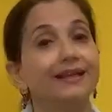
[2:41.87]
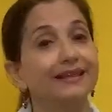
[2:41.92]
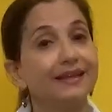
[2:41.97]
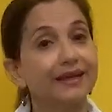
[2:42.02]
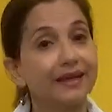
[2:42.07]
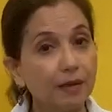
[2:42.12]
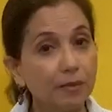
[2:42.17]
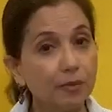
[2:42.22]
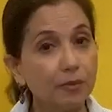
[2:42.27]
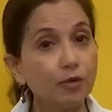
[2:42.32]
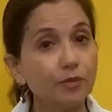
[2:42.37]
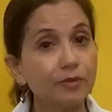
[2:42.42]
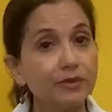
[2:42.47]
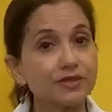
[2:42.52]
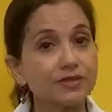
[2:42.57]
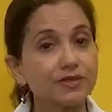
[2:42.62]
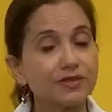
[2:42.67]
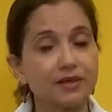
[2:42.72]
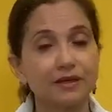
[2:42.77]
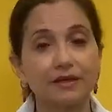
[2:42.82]
There are
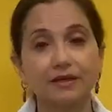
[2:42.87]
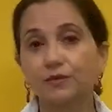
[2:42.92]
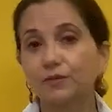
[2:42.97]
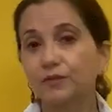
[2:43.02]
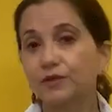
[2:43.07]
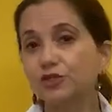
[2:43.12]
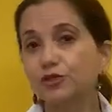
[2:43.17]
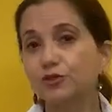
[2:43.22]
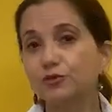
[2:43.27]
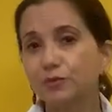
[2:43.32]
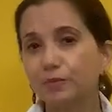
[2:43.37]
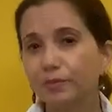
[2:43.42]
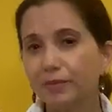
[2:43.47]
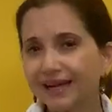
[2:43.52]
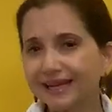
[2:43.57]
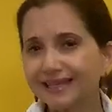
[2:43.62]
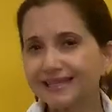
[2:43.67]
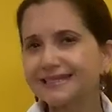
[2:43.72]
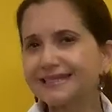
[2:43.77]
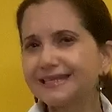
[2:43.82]
moments here in which you
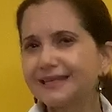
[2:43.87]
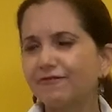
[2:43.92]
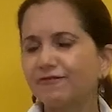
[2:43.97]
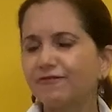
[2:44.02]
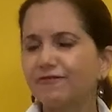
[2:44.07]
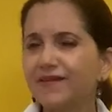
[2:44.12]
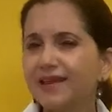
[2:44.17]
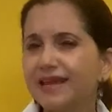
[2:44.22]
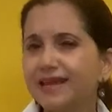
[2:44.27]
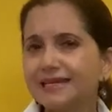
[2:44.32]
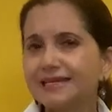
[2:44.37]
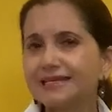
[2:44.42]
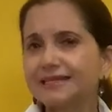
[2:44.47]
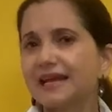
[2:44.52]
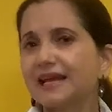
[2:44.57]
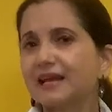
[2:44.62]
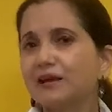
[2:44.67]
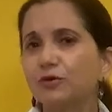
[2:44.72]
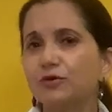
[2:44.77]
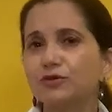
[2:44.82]
might see faint
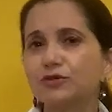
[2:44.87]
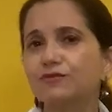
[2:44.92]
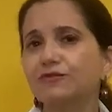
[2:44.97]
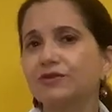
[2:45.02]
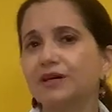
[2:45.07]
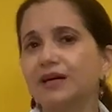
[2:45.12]
echoes of